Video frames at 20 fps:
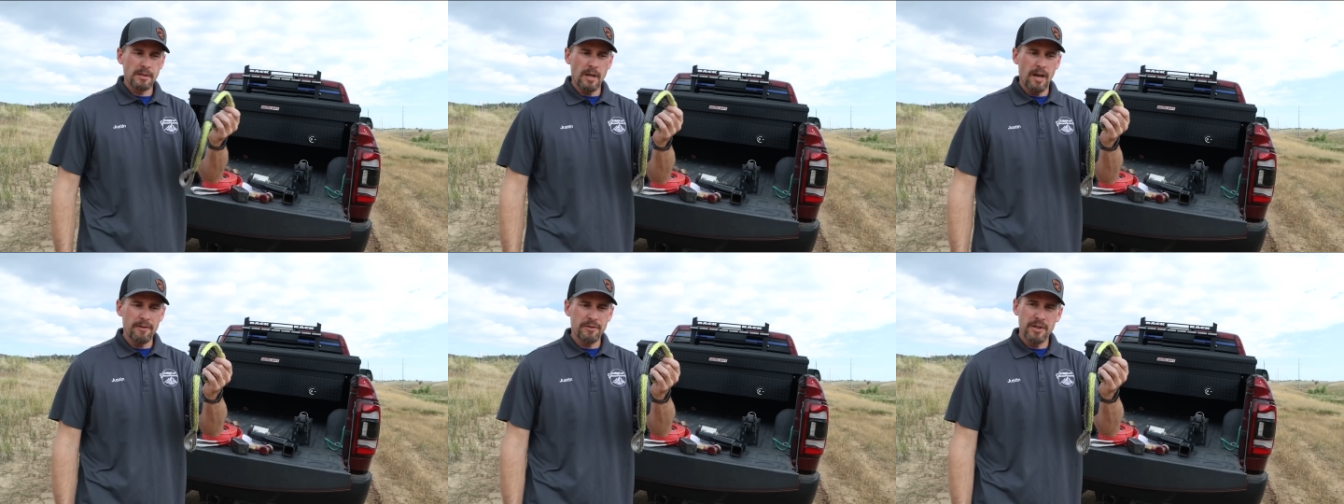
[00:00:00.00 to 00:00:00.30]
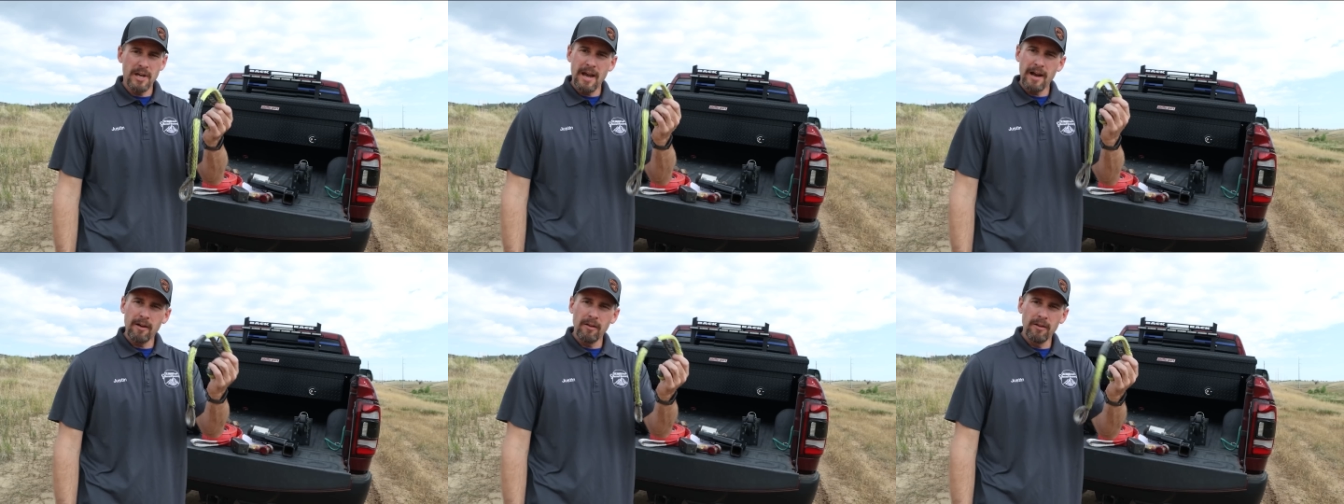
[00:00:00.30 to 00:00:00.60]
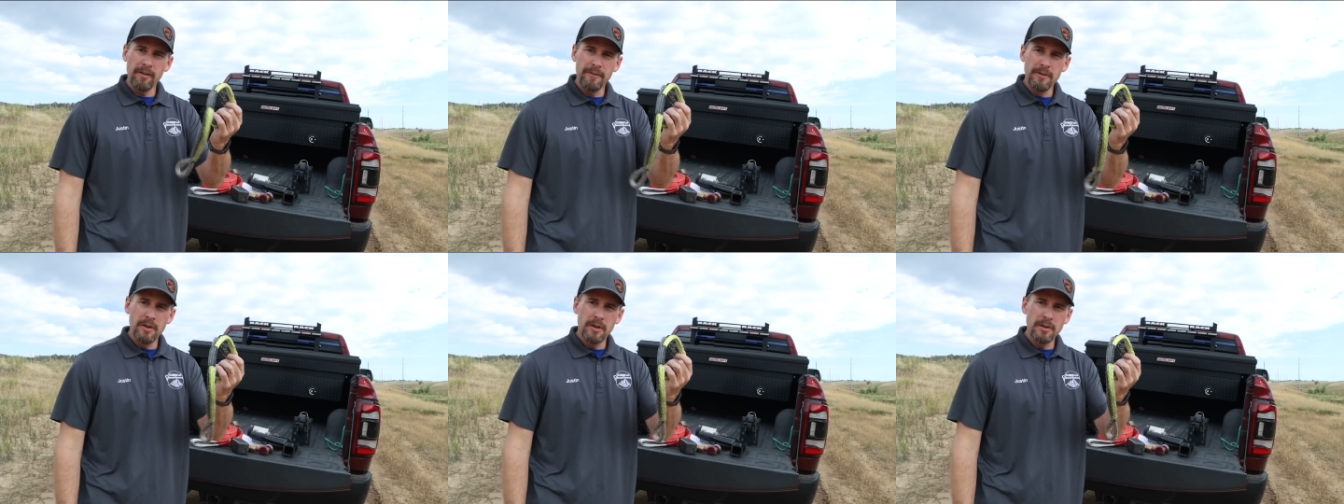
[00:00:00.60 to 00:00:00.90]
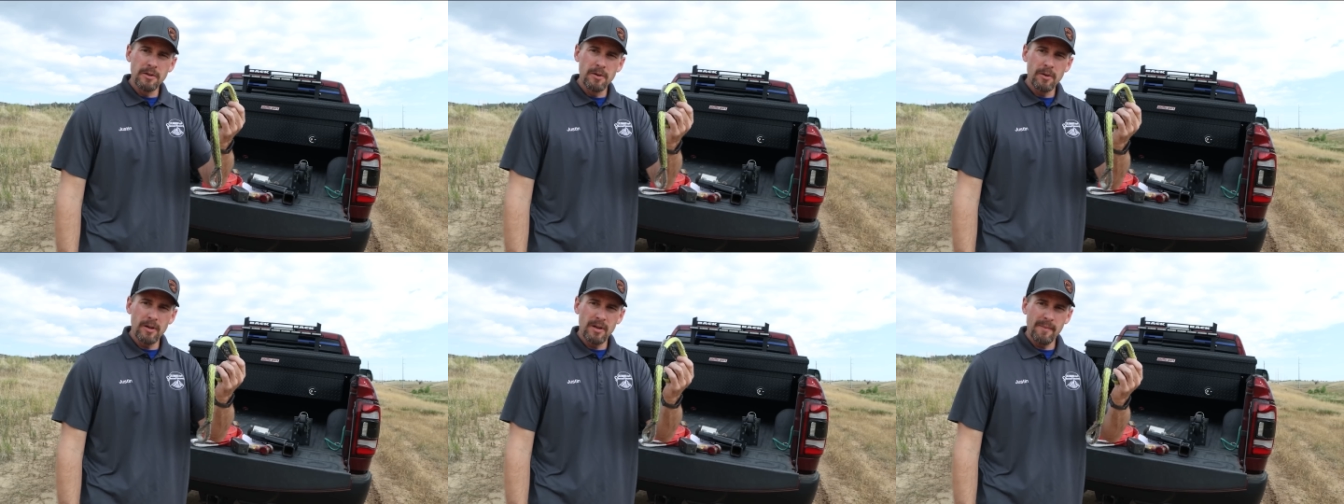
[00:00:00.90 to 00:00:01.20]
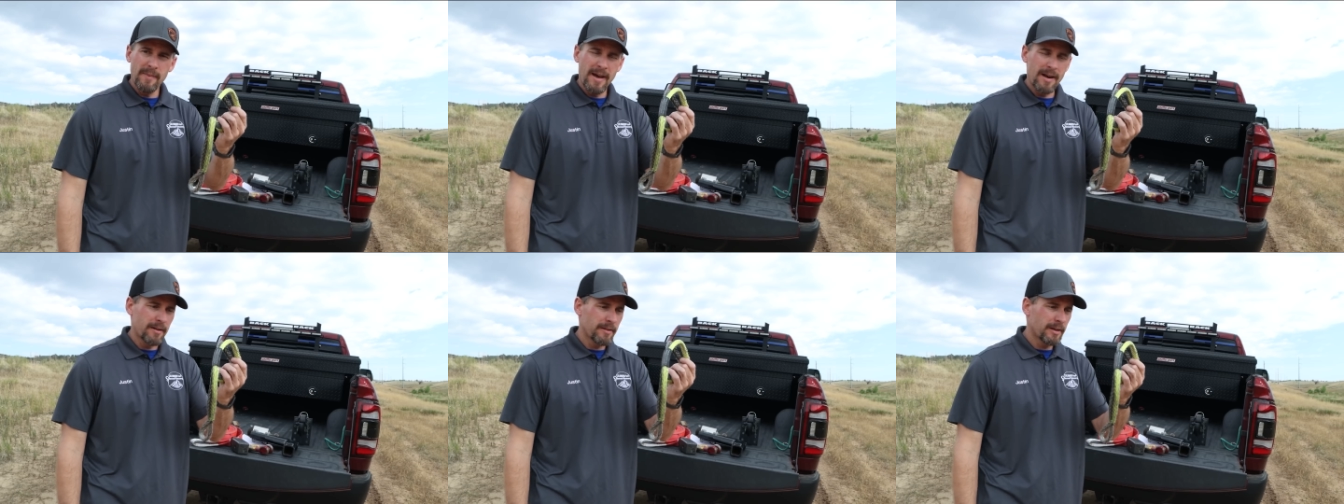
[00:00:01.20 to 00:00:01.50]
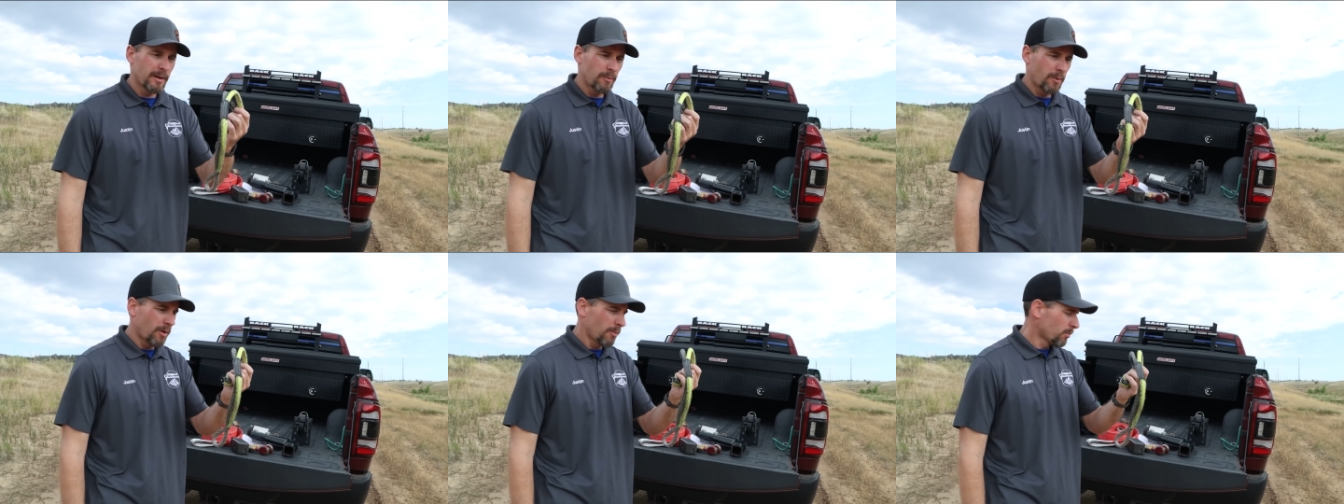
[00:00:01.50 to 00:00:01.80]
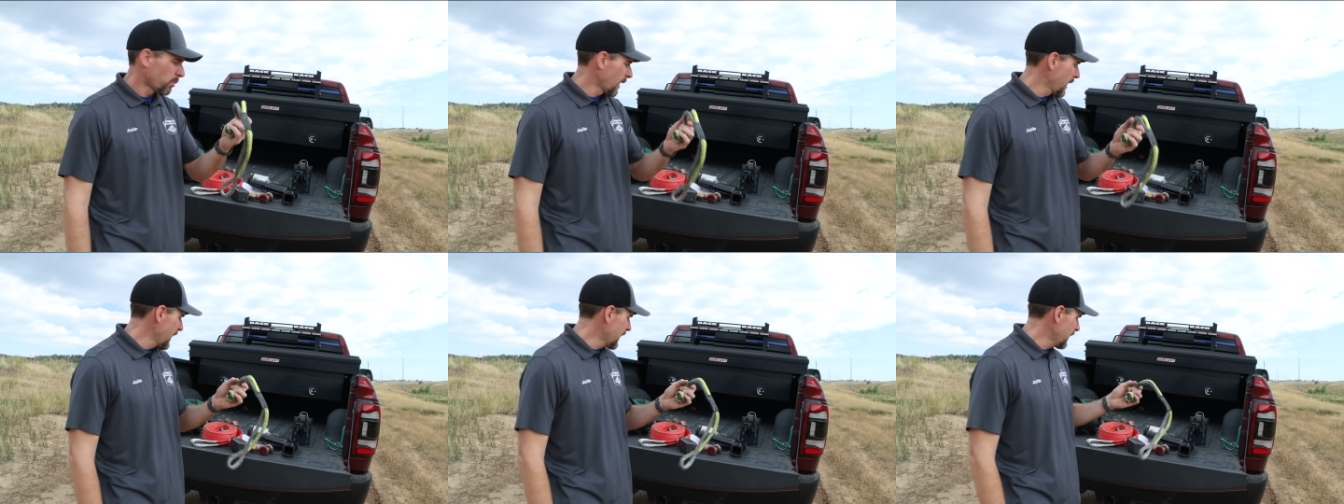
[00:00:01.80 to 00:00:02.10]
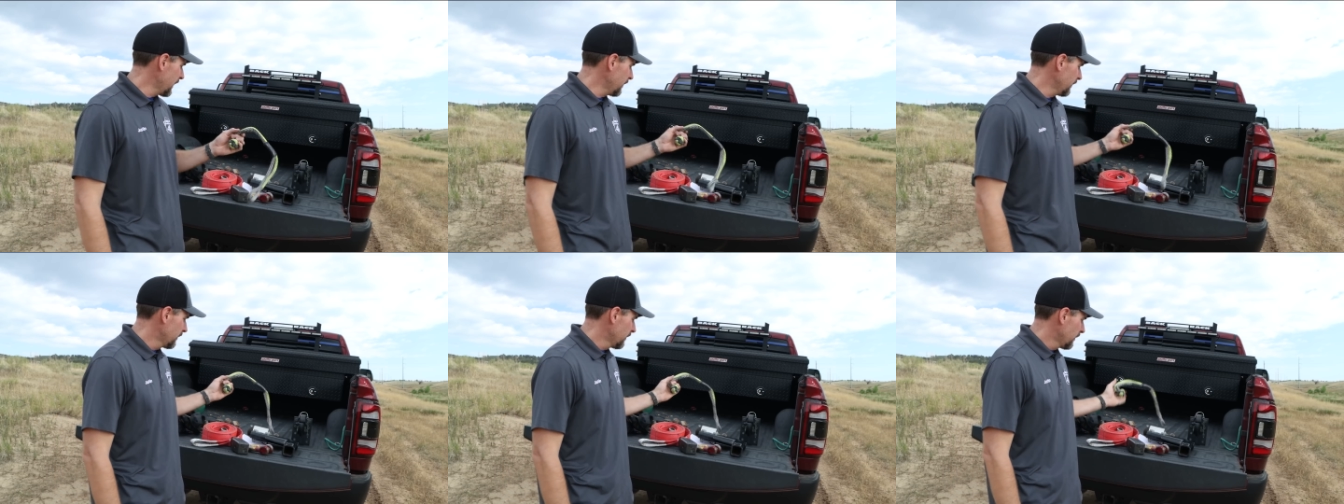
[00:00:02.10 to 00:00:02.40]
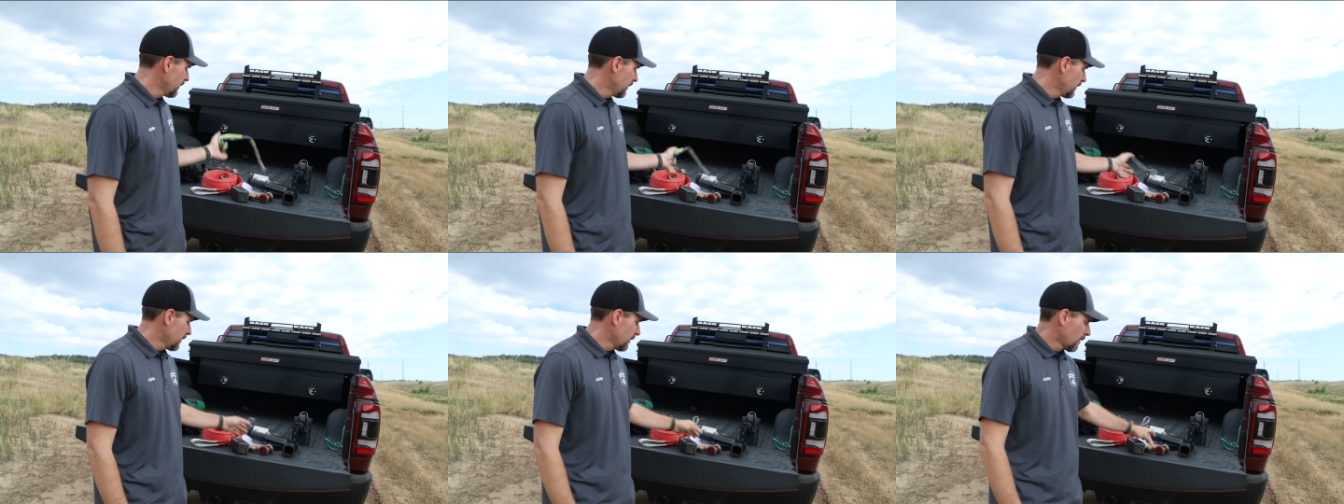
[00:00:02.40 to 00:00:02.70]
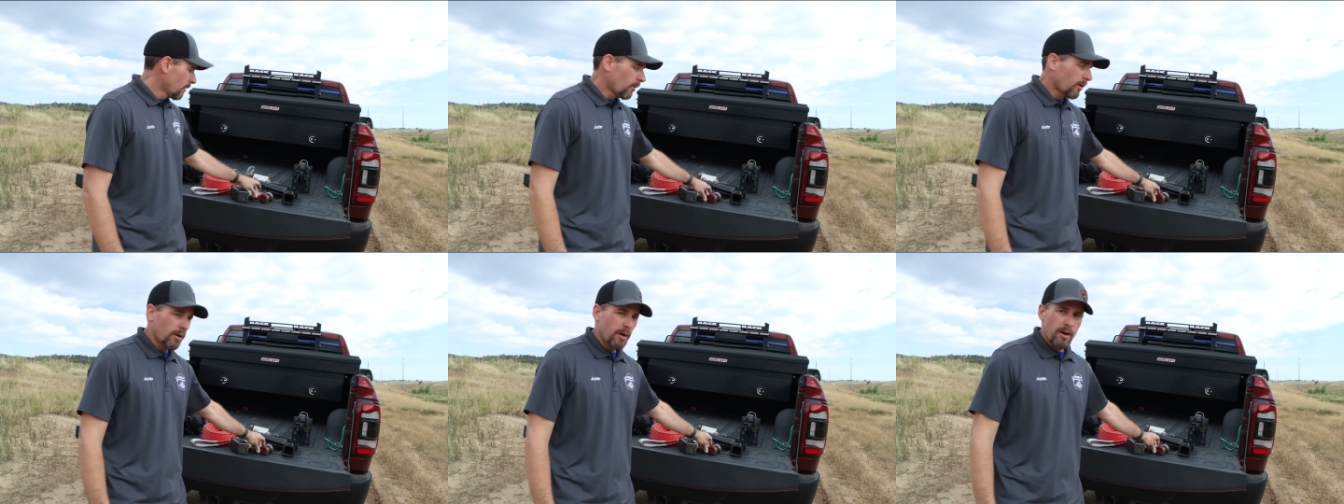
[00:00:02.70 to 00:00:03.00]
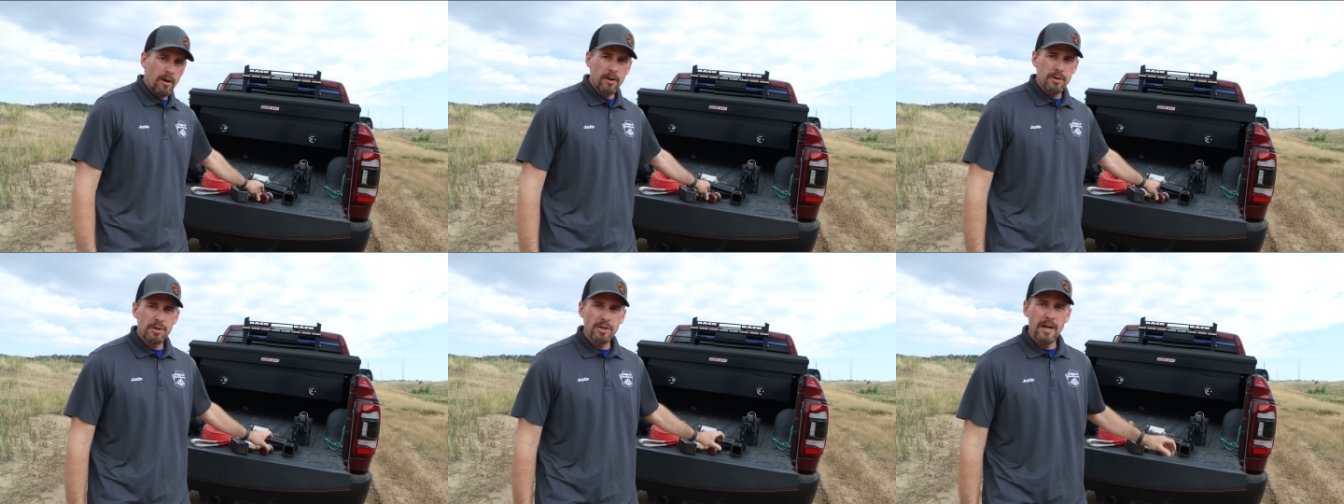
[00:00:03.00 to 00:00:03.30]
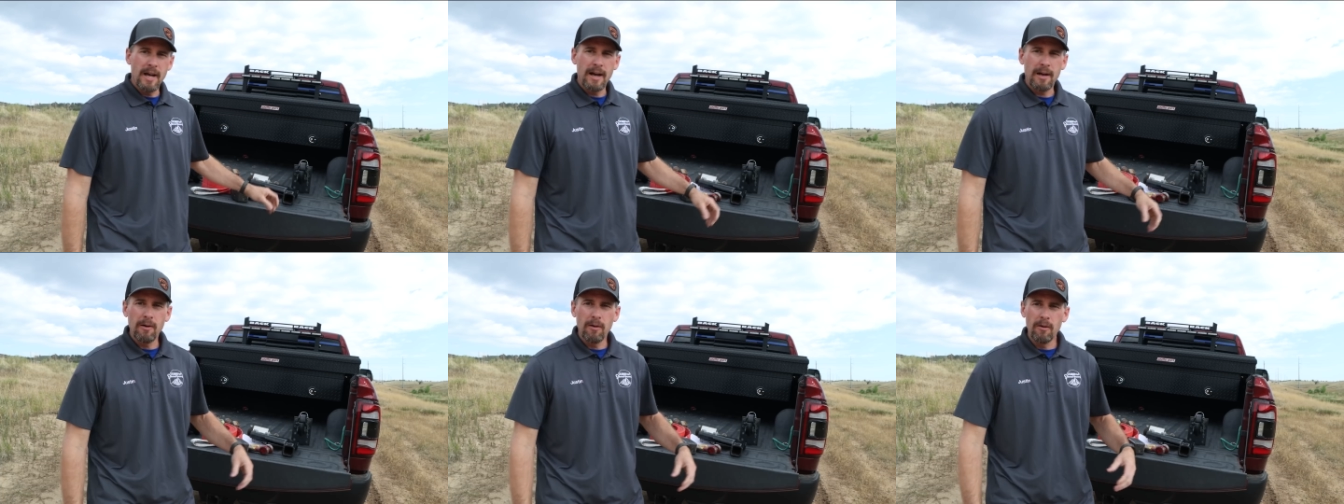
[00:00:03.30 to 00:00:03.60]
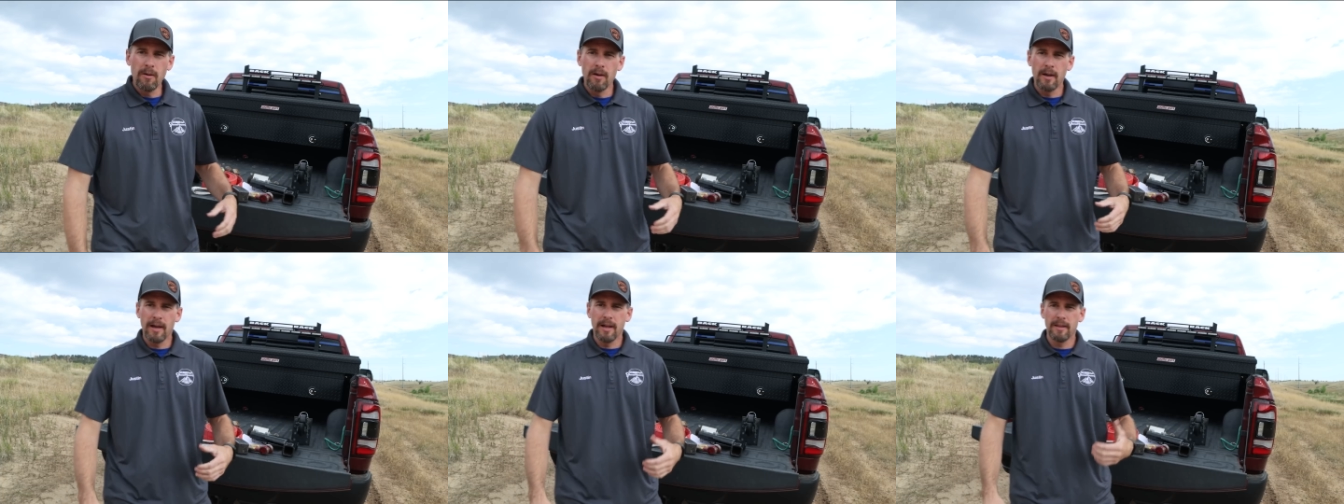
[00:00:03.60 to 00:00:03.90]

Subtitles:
soft shackle if you can do it in a manner that it won't break it, or a hard shackle.